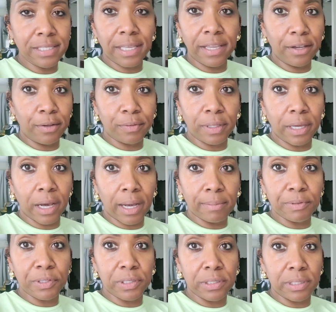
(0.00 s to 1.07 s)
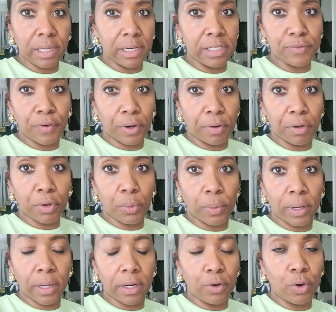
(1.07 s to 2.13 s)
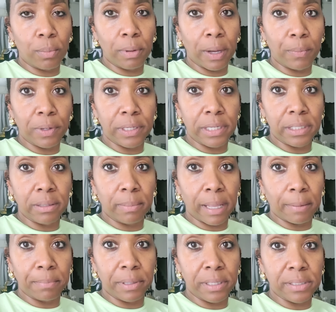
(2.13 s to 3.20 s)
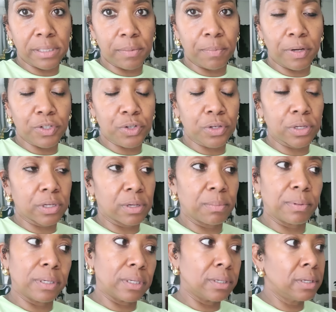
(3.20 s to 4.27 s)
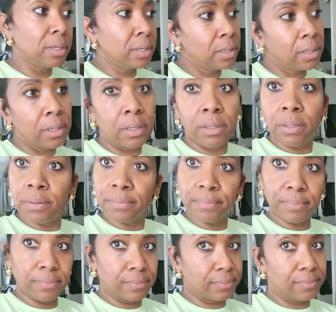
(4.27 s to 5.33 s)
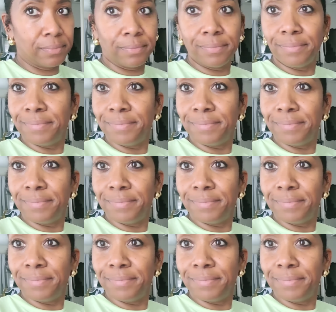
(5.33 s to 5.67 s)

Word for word: a healthy option, and it's very quick. Normally, I would have did the black beans in a pressure cooker, but mm-mm.